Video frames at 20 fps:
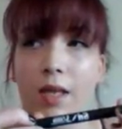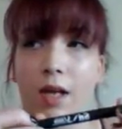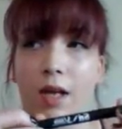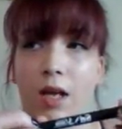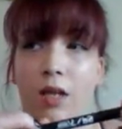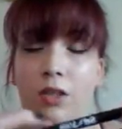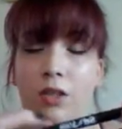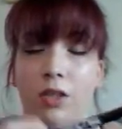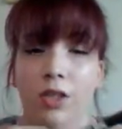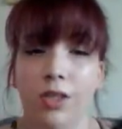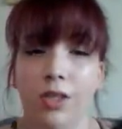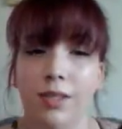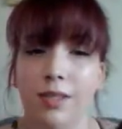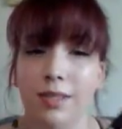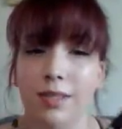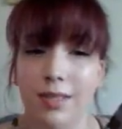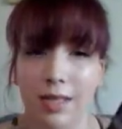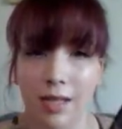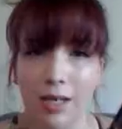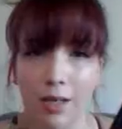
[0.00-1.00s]
a good
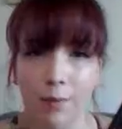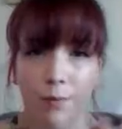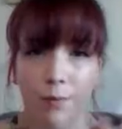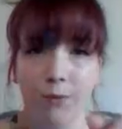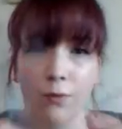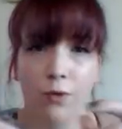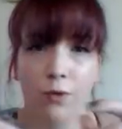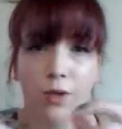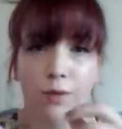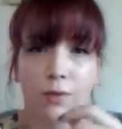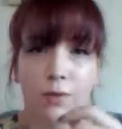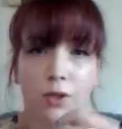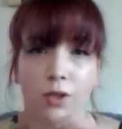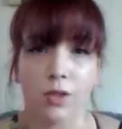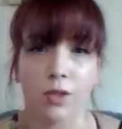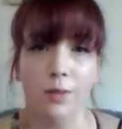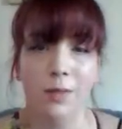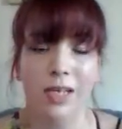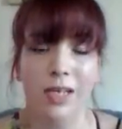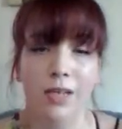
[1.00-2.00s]
tip for if you're
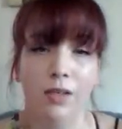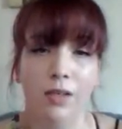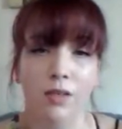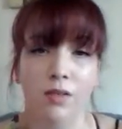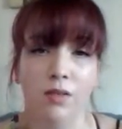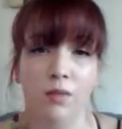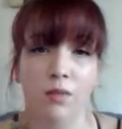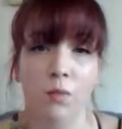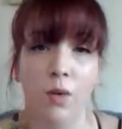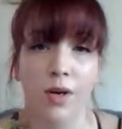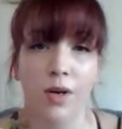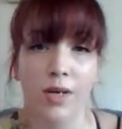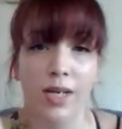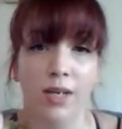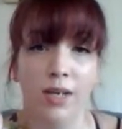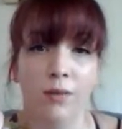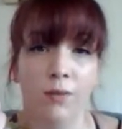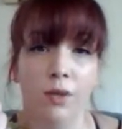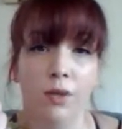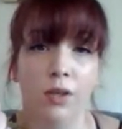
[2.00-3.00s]
going to be wearing
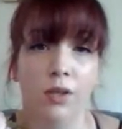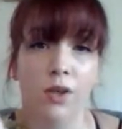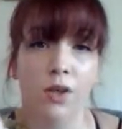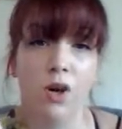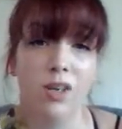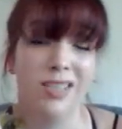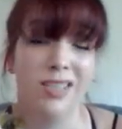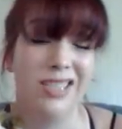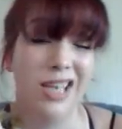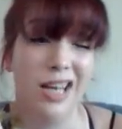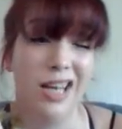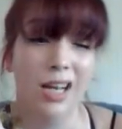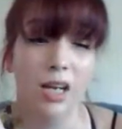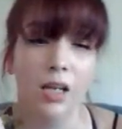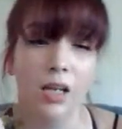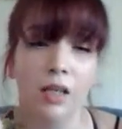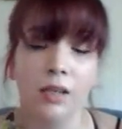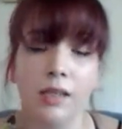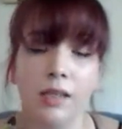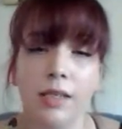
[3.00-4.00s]
it for a long
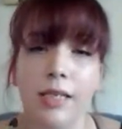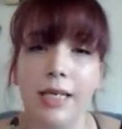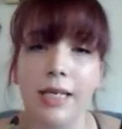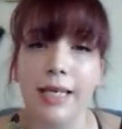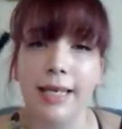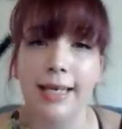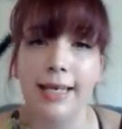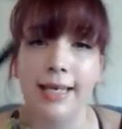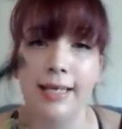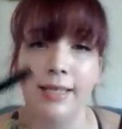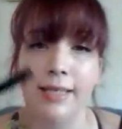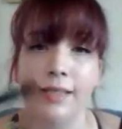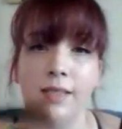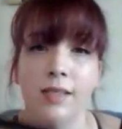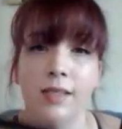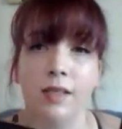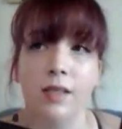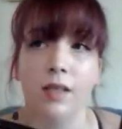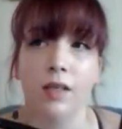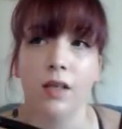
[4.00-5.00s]
day is
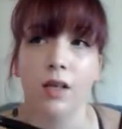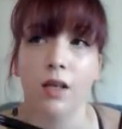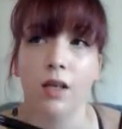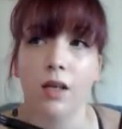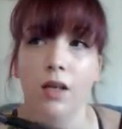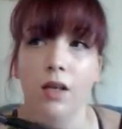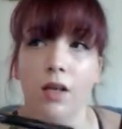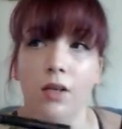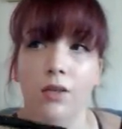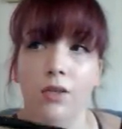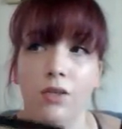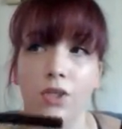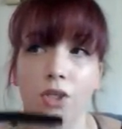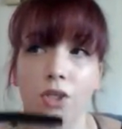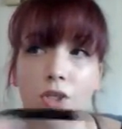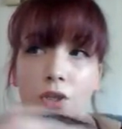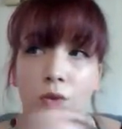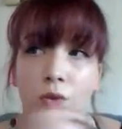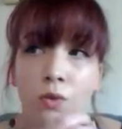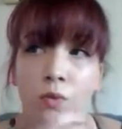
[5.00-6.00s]

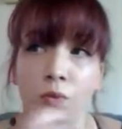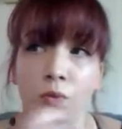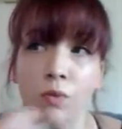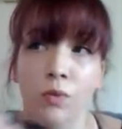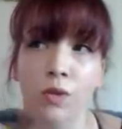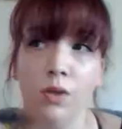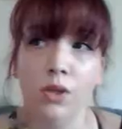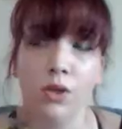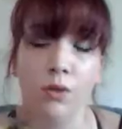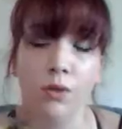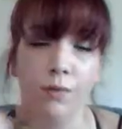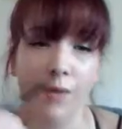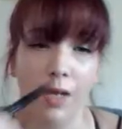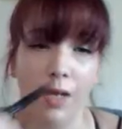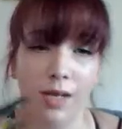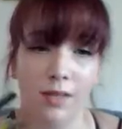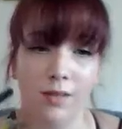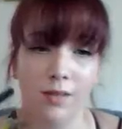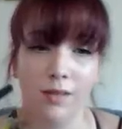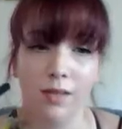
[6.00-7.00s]
do your
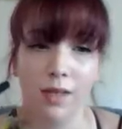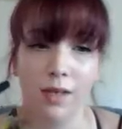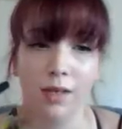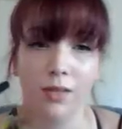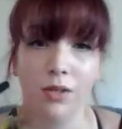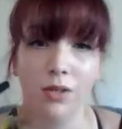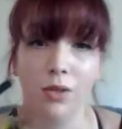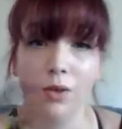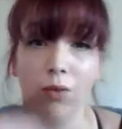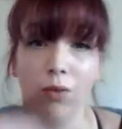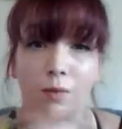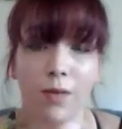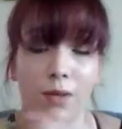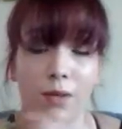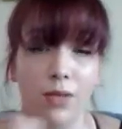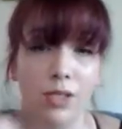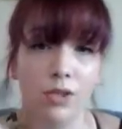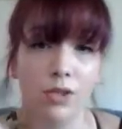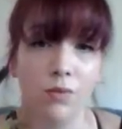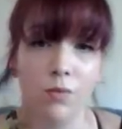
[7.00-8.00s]
face, like do your
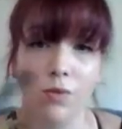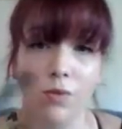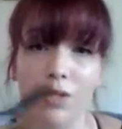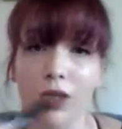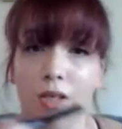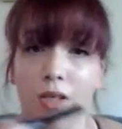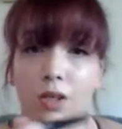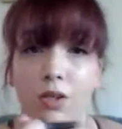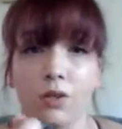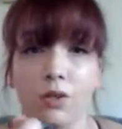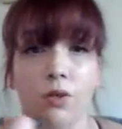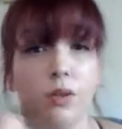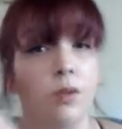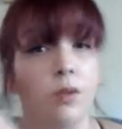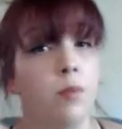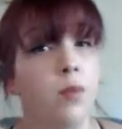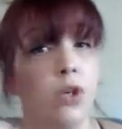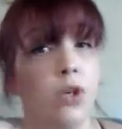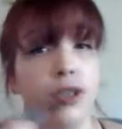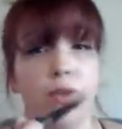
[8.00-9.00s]
foundation routine or
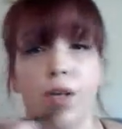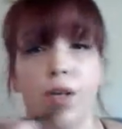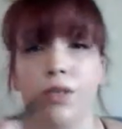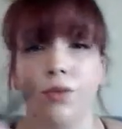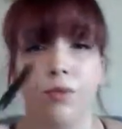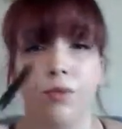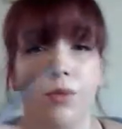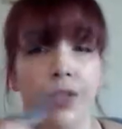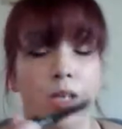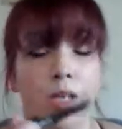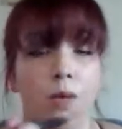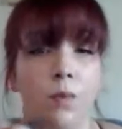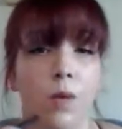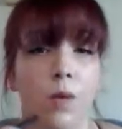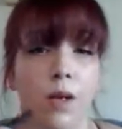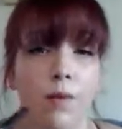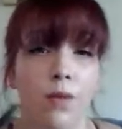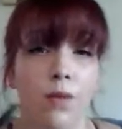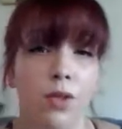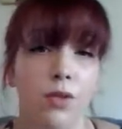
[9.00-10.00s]
your moisturizer routine,
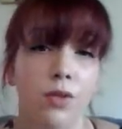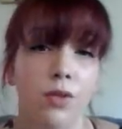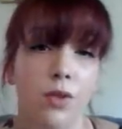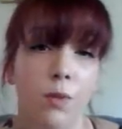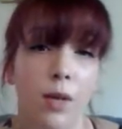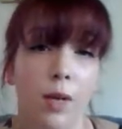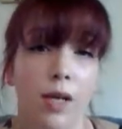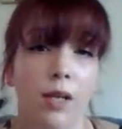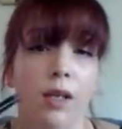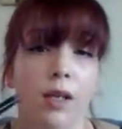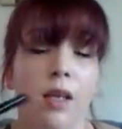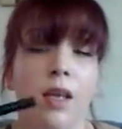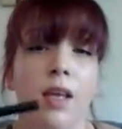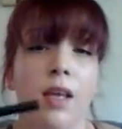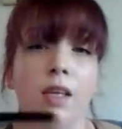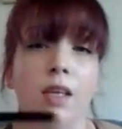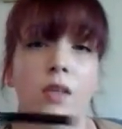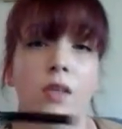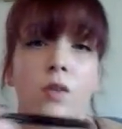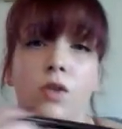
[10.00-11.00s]
whatever you're doing,
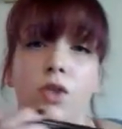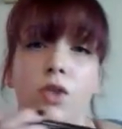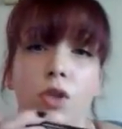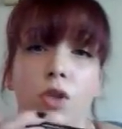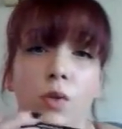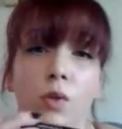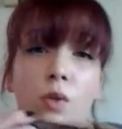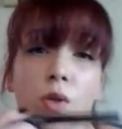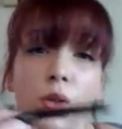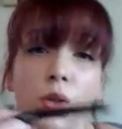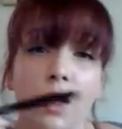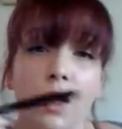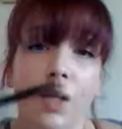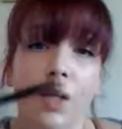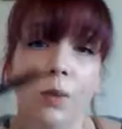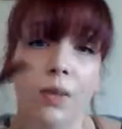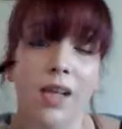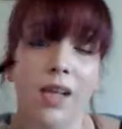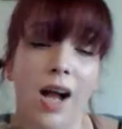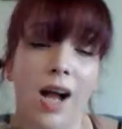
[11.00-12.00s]
do your
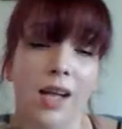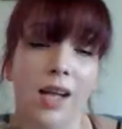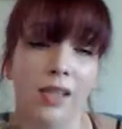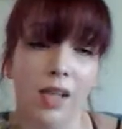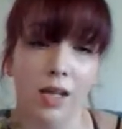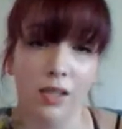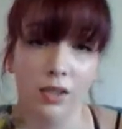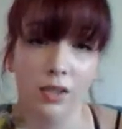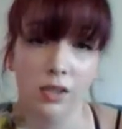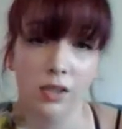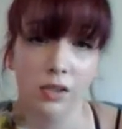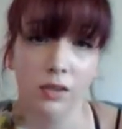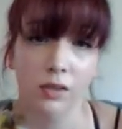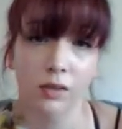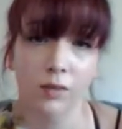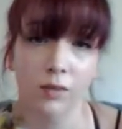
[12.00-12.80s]
liquid eyeliner,